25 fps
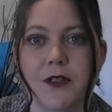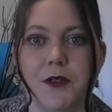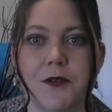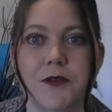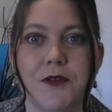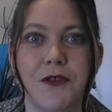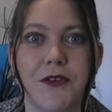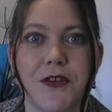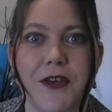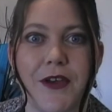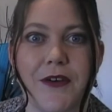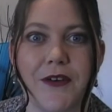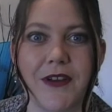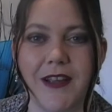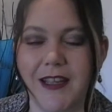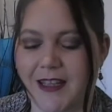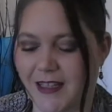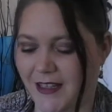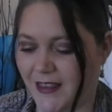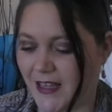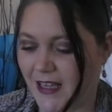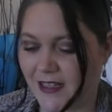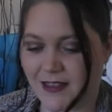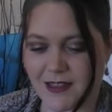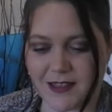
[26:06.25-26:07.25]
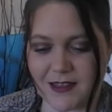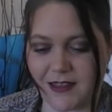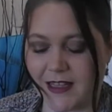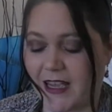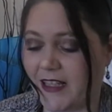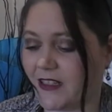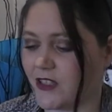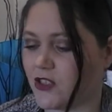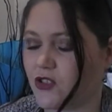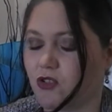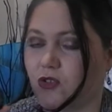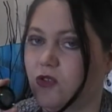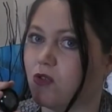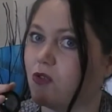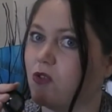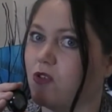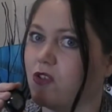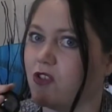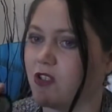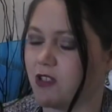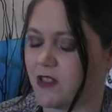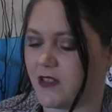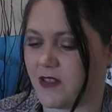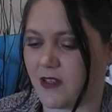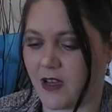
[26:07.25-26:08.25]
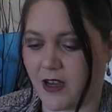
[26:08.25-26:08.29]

Sorry, that's gorgeous.